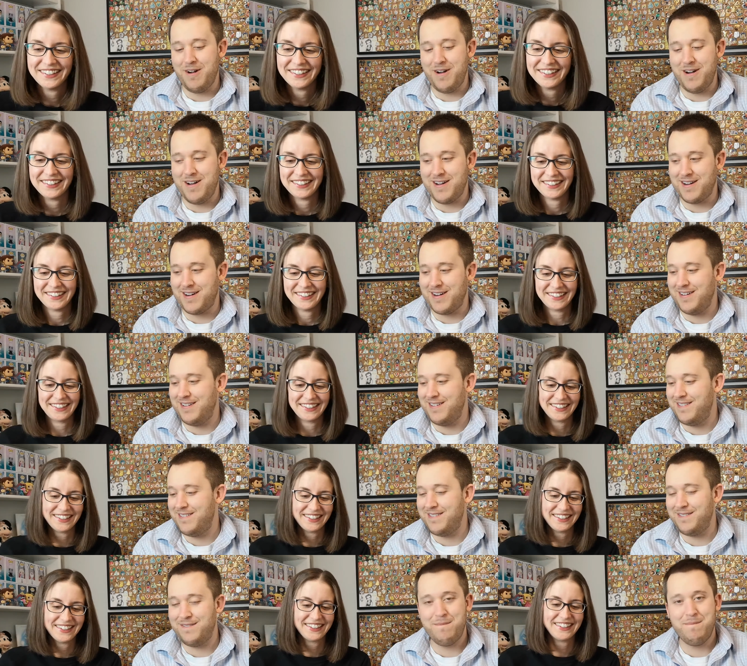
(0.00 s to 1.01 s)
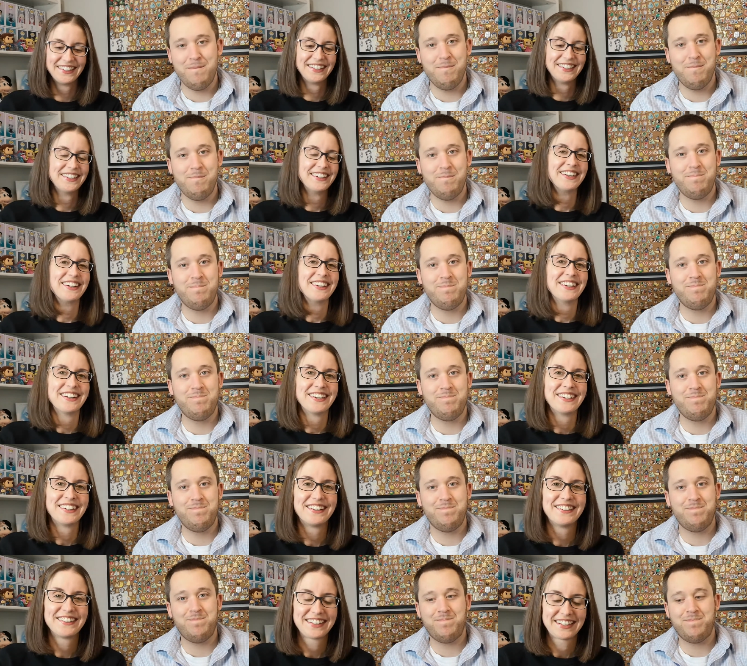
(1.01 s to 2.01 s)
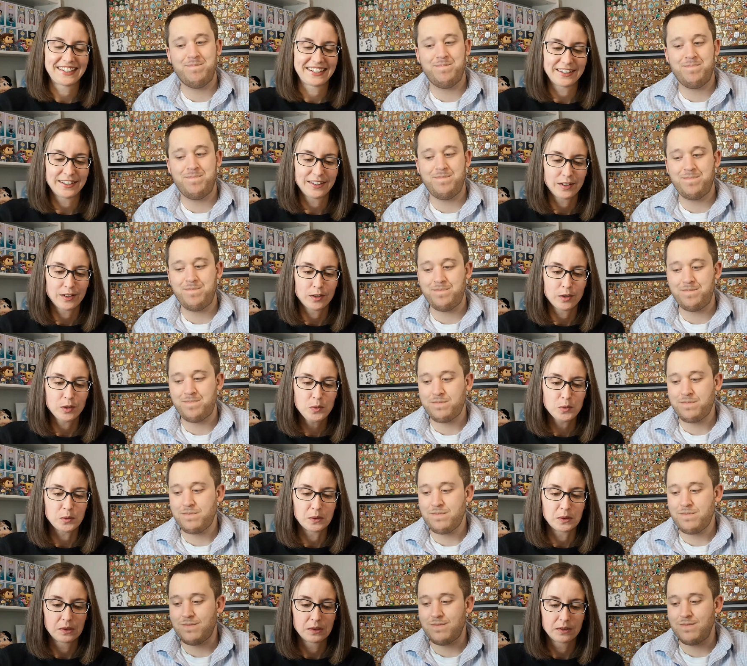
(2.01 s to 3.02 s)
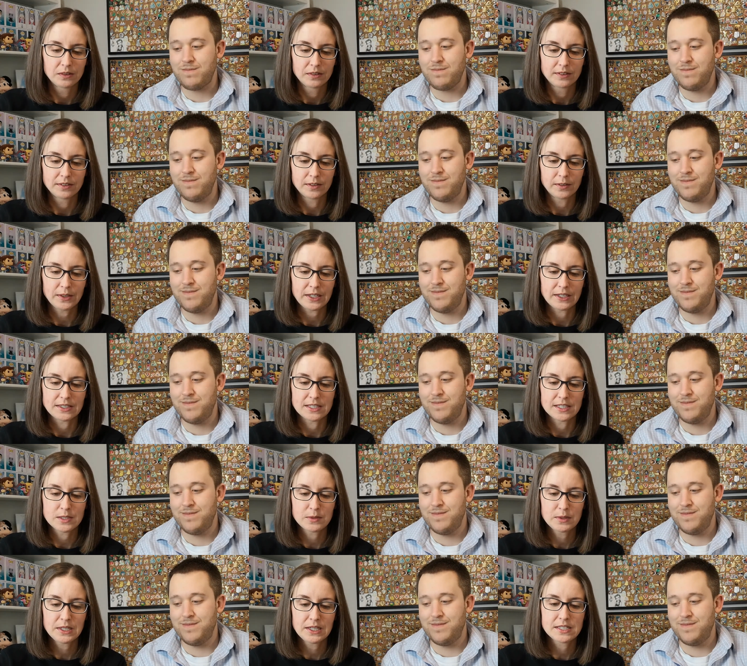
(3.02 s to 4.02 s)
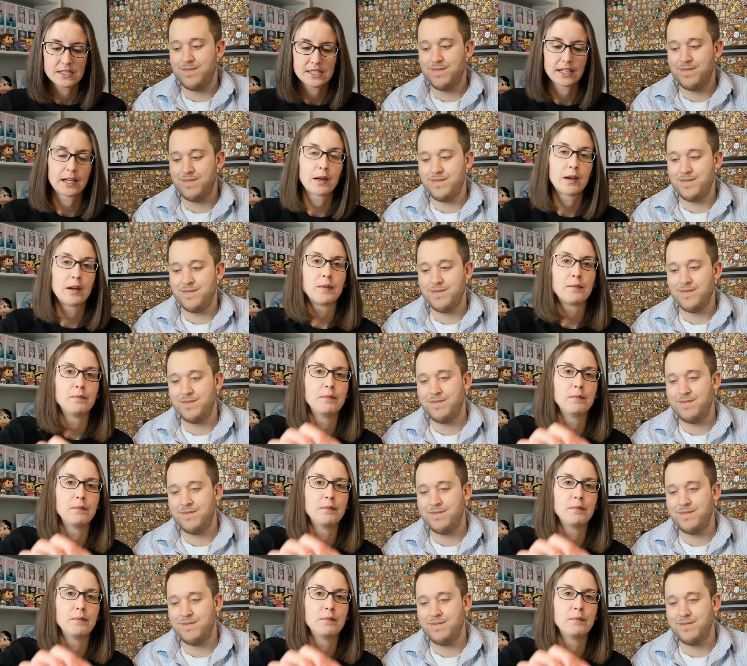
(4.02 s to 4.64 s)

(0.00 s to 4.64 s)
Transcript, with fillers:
Speaker 1: wrong. Okay. Ooh. Okay, this one has like a